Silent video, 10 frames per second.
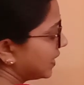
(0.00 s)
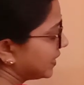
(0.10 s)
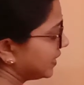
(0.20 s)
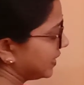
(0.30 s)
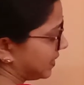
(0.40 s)

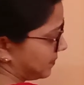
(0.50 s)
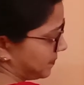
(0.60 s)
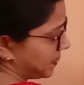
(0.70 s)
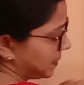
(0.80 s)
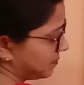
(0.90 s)

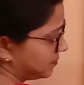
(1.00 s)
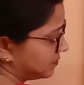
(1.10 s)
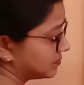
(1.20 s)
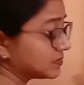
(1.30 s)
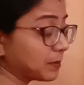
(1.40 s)

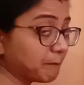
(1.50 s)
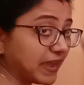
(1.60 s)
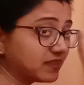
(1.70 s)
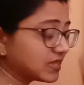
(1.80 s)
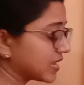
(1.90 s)
the
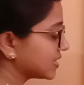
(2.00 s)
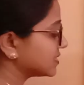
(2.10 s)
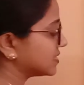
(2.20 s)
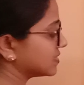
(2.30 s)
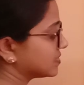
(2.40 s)
main thing
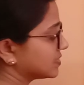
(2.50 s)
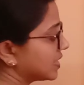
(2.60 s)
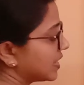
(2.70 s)
is this: